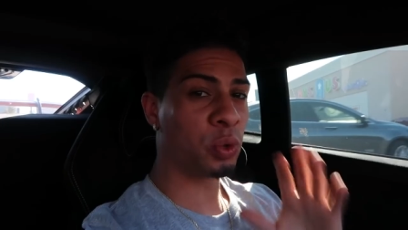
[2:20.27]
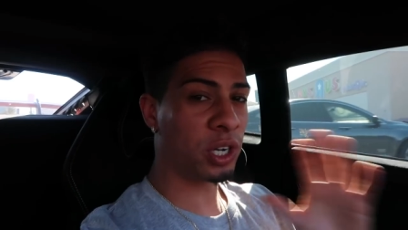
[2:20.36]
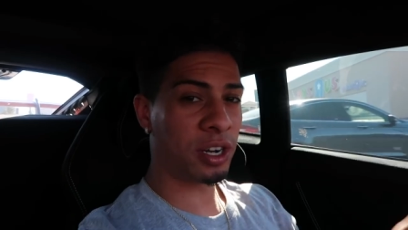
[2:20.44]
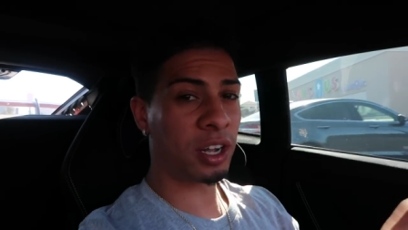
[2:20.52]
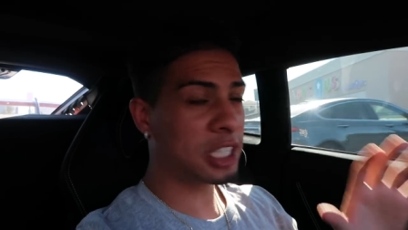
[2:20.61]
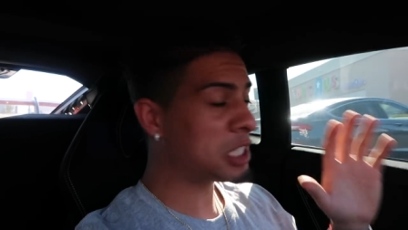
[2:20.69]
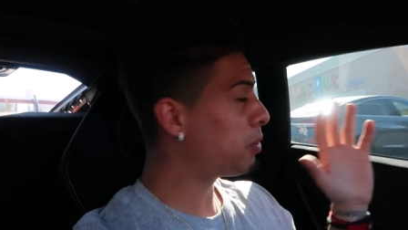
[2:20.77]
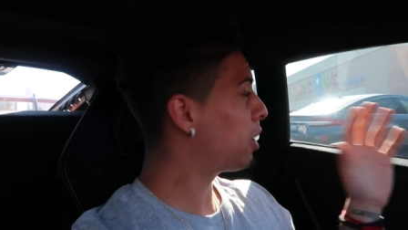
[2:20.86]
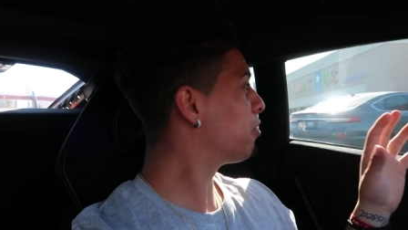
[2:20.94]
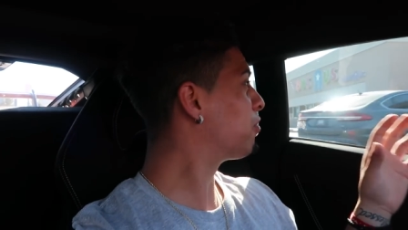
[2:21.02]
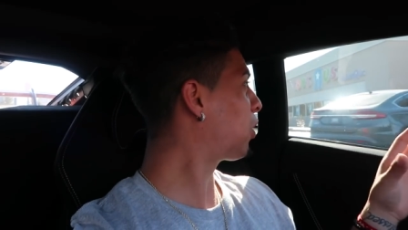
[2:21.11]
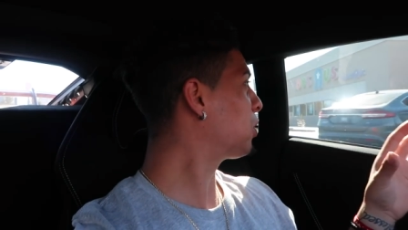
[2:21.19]
So we're gonna knock this
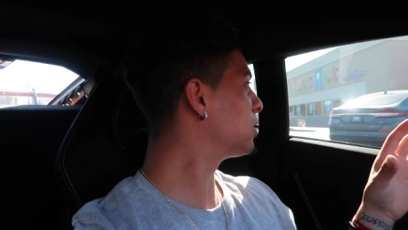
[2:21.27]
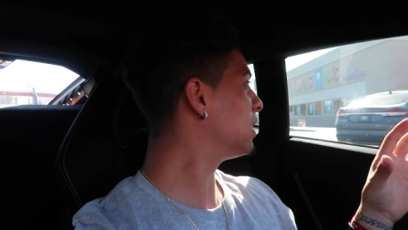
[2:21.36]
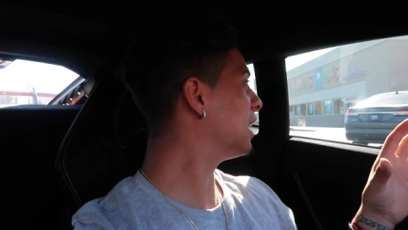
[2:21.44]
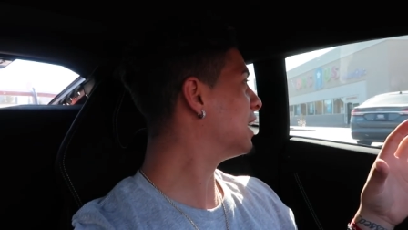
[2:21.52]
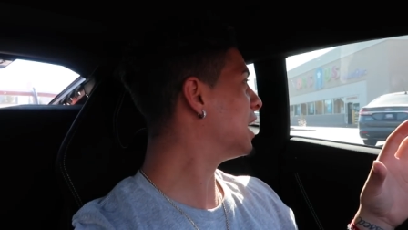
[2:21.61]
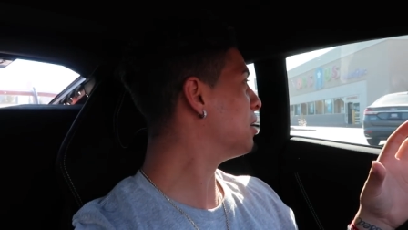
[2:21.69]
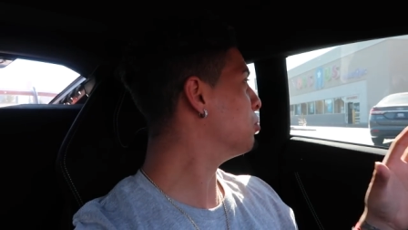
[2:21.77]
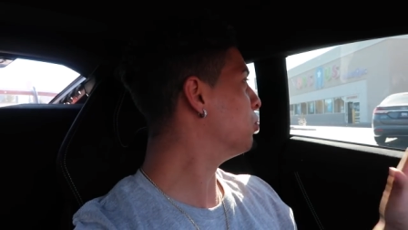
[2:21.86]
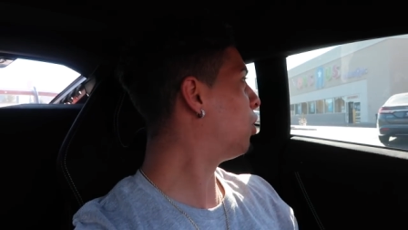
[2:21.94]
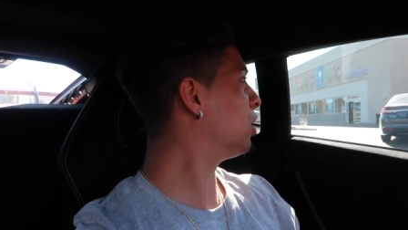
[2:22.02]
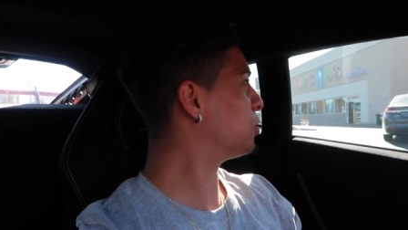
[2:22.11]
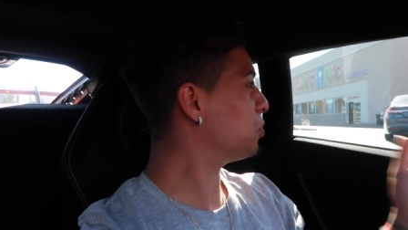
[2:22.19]
spot out first and then
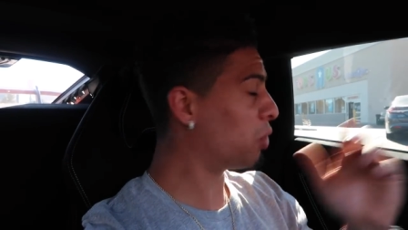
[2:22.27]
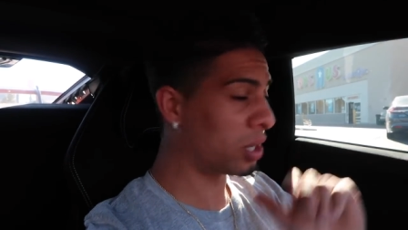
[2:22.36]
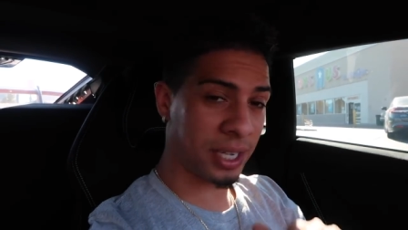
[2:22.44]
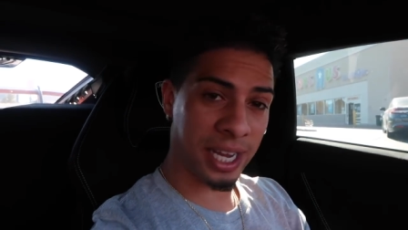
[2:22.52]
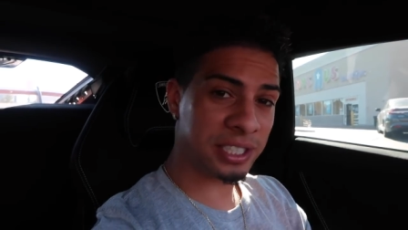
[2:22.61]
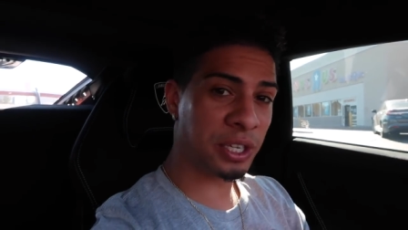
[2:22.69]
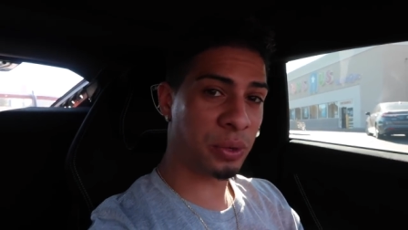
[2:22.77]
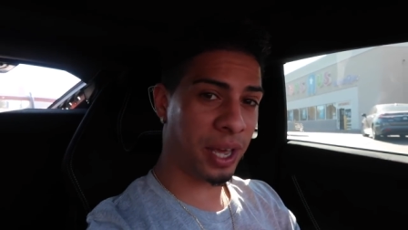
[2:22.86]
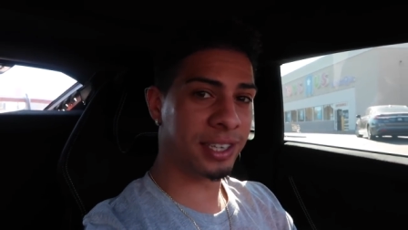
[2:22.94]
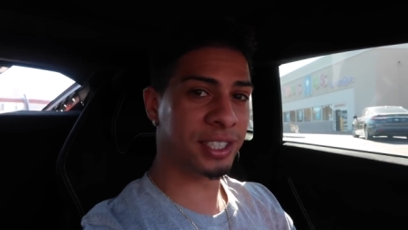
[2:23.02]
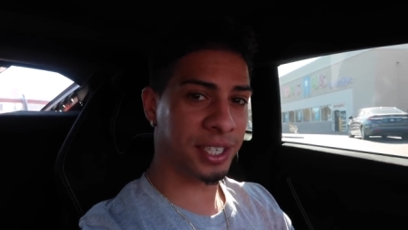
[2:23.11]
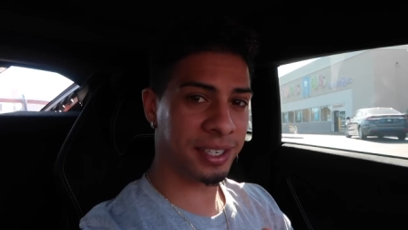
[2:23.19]
move on to our next
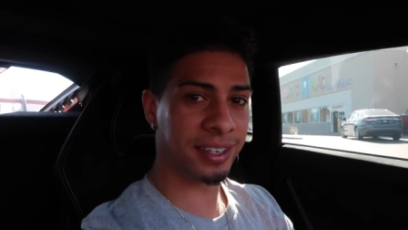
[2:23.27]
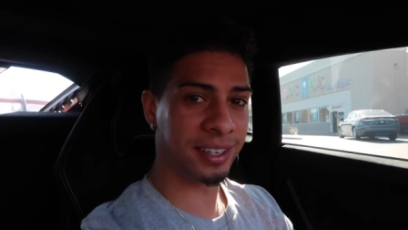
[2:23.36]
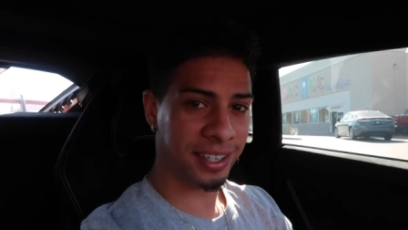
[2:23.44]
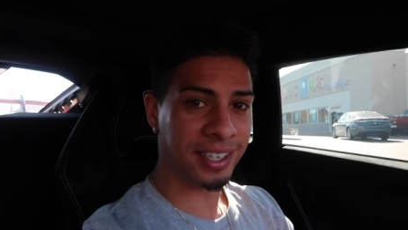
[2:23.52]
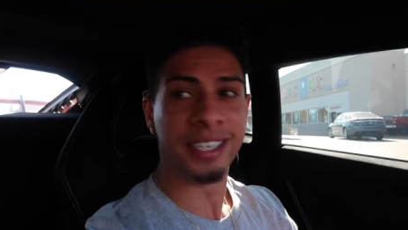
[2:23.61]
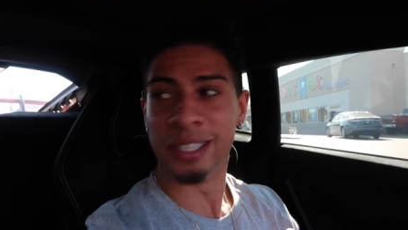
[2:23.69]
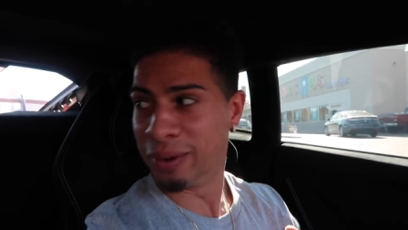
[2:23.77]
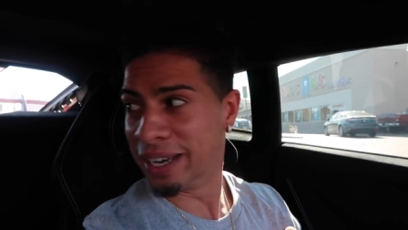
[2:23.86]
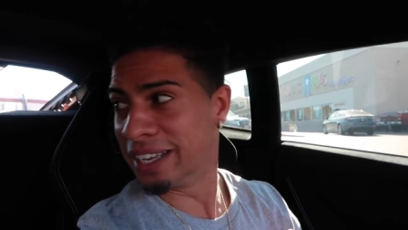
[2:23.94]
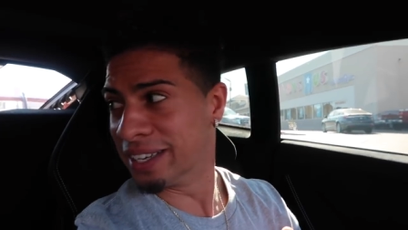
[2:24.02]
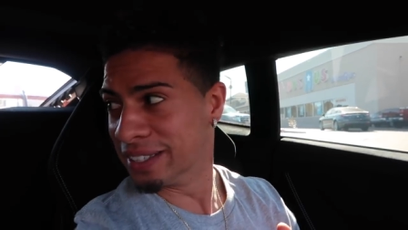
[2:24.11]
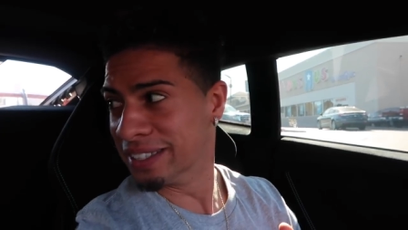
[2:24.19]
location. You
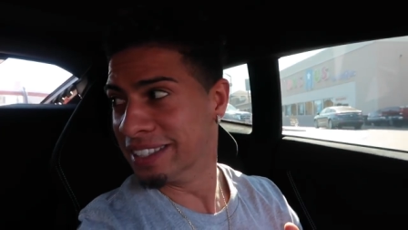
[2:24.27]
ready?